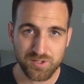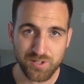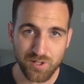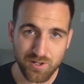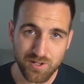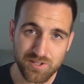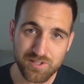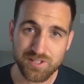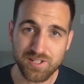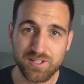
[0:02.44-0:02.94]
I
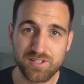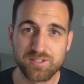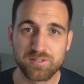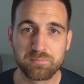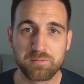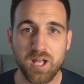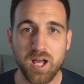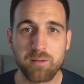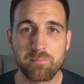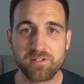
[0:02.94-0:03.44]
started seeing
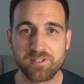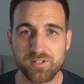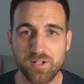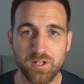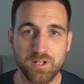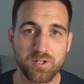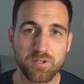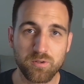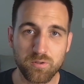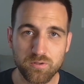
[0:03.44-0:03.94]
some comments
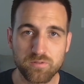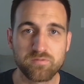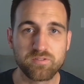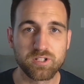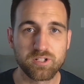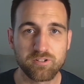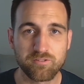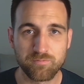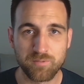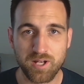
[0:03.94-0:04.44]
on an old
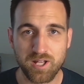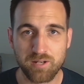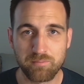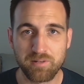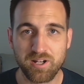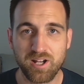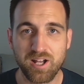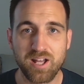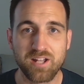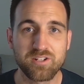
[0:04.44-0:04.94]
video of mine
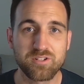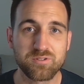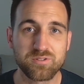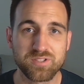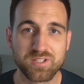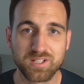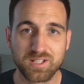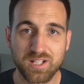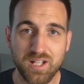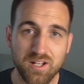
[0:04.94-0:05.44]
about how to
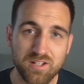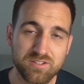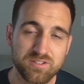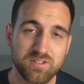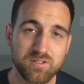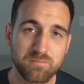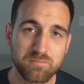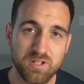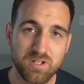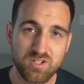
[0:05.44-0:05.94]
use the
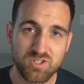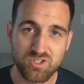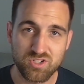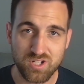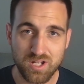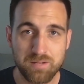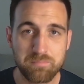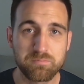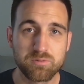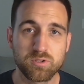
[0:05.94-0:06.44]
custom
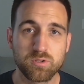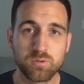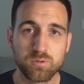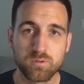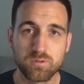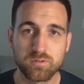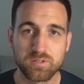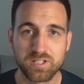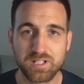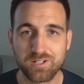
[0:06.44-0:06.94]
shape
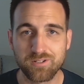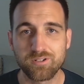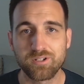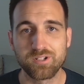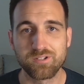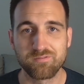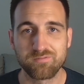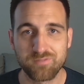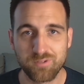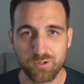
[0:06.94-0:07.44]
tool here
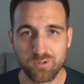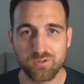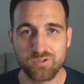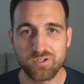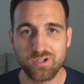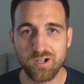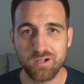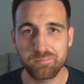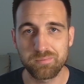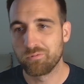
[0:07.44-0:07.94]
in
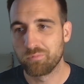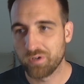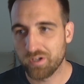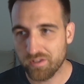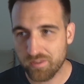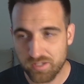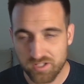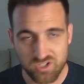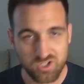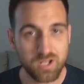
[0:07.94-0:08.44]
Photoshop where
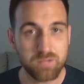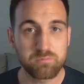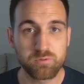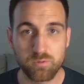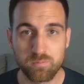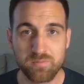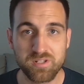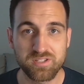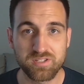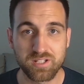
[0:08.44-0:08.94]
the shapes
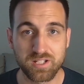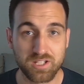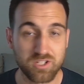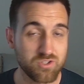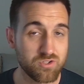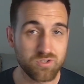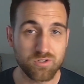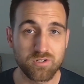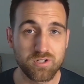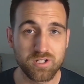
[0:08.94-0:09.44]
were missing and
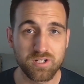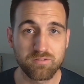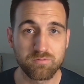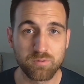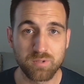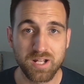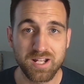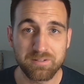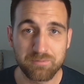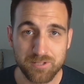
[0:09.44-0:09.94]
sure enough
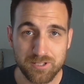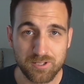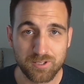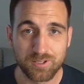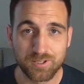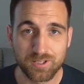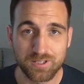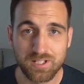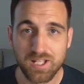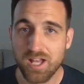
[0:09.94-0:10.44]
when I went to
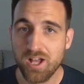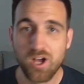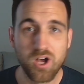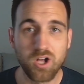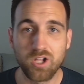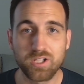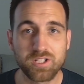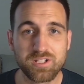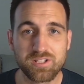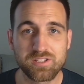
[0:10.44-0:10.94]
look
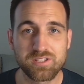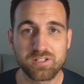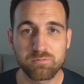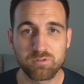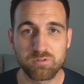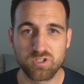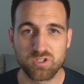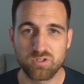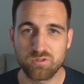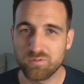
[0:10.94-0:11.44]
all I could see
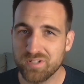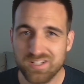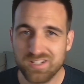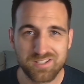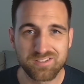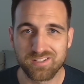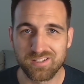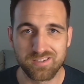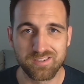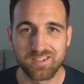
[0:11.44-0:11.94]
were
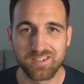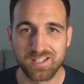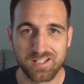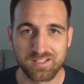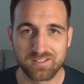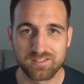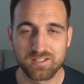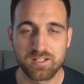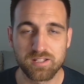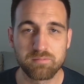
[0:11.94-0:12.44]
trees and
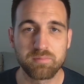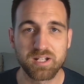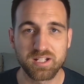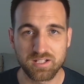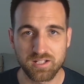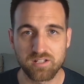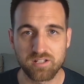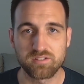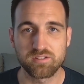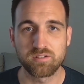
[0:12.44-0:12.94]
things in my
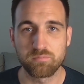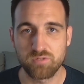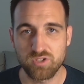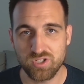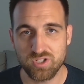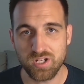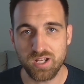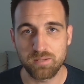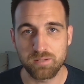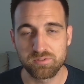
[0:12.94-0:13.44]
custom
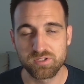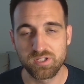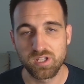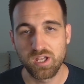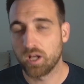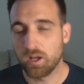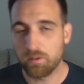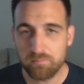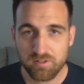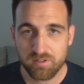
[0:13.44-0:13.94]
shapes.
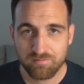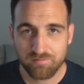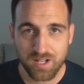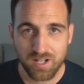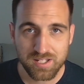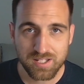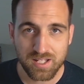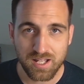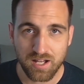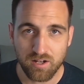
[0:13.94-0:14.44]
Come to
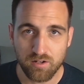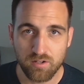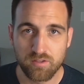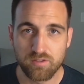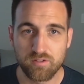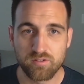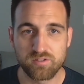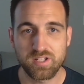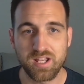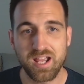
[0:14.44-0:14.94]
find out
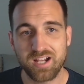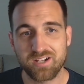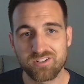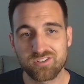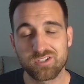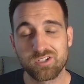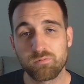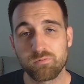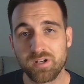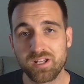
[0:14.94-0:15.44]
there's
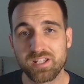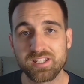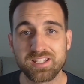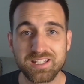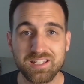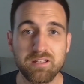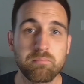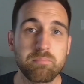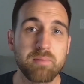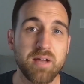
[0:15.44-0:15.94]
actually a way to
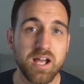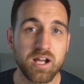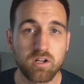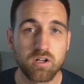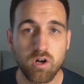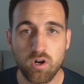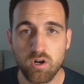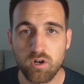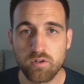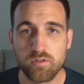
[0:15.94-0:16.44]
get back
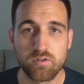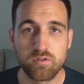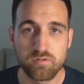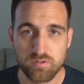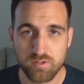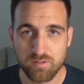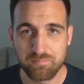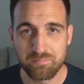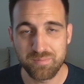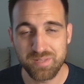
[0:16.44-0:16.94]
all
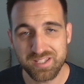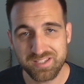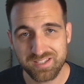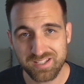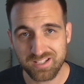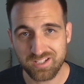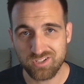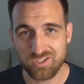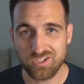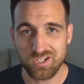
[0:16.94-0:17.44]
those
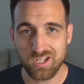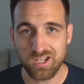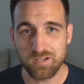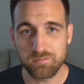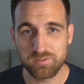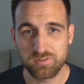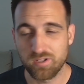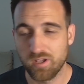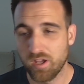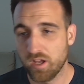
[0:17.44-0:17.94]
missing
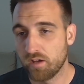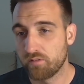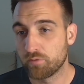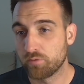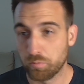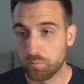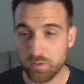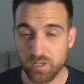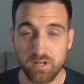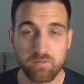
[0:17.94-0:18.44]
shapes
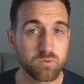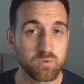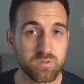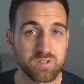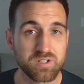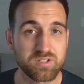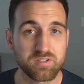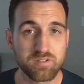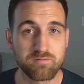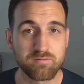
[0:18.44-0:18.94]
for whatever
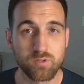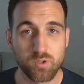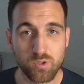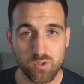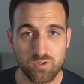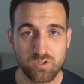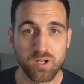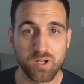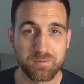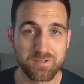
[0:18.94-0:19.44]
reason
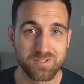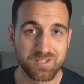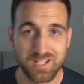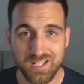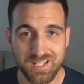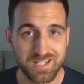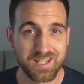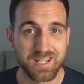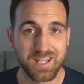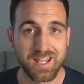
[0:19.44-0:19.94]
Photoshop has
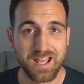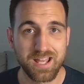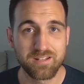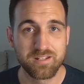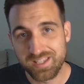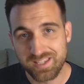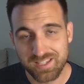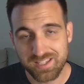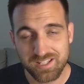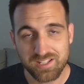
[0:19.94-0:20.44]
hidden that.
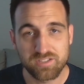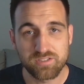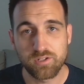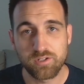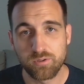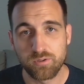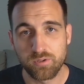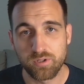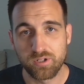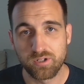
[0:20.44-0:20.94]
In this
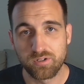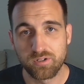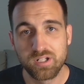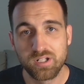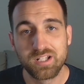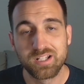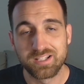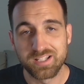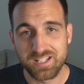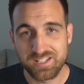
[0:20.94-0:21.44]
tutorial
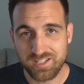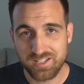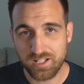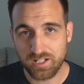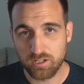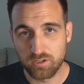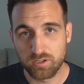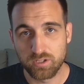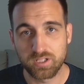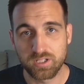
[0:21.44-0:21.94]
let's
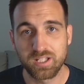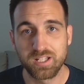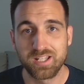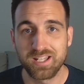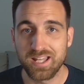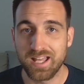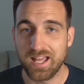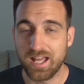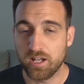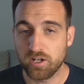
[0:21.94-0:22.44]
take a look
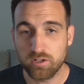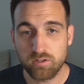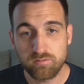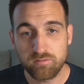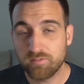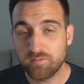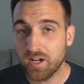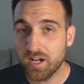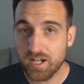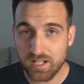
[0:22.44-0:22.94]
at how to go
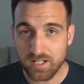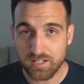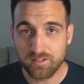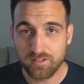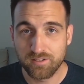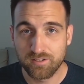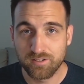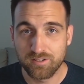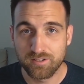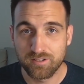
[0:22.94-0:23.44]
find
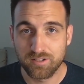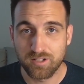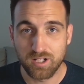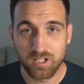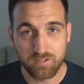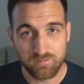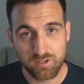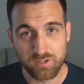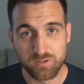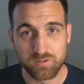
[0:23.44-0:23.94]

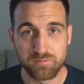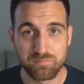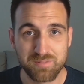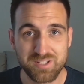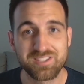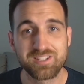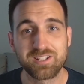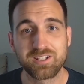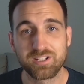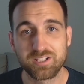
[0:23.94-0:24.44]
all of those
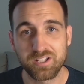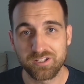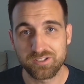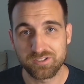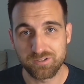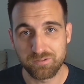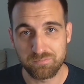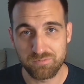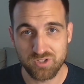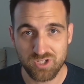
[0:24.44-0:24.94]
missing
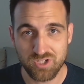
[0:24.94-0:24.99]
custom